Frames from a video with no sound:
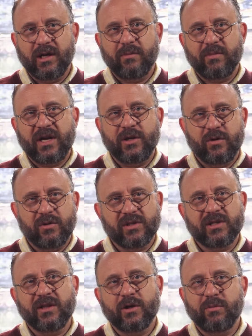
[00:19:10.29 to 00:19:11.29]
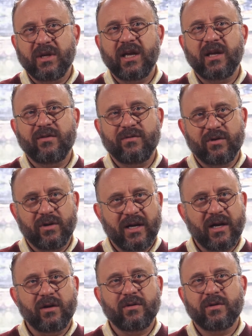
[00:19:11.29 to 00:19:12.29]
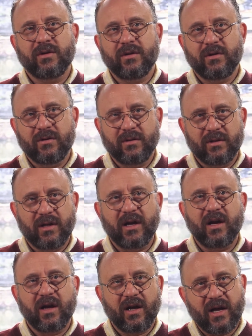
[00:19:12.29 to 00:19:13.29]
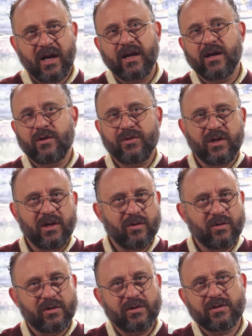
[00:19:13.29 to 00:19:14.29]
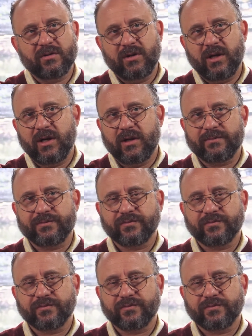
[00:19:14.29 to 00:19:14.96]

by noticing their behavior and how they're on a healthy course or not.